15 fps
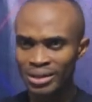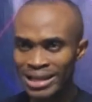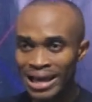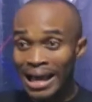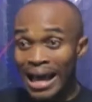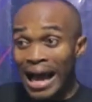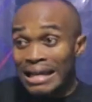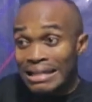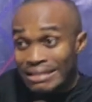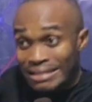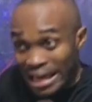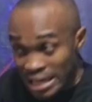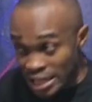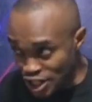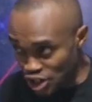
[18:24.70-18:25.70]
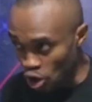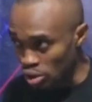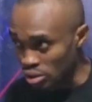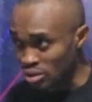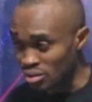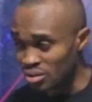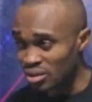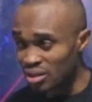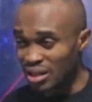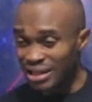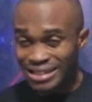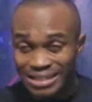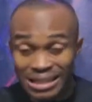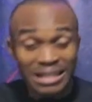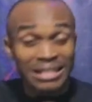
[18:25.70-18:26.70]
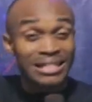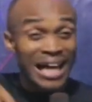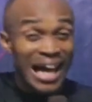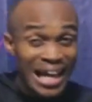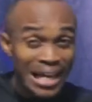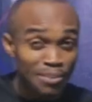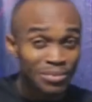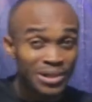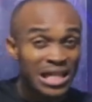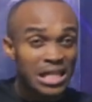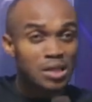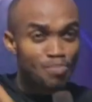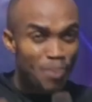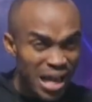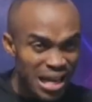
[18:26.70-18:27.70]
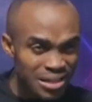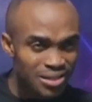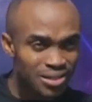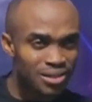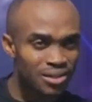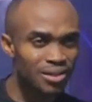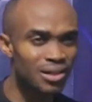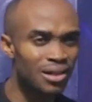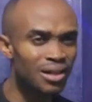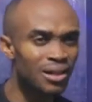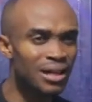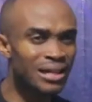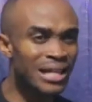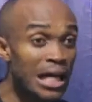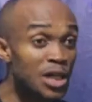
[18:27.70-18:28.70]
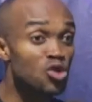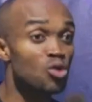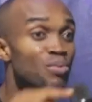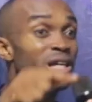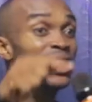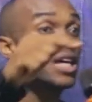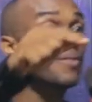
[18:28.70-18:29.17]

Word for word: The attention, the time, the space that should be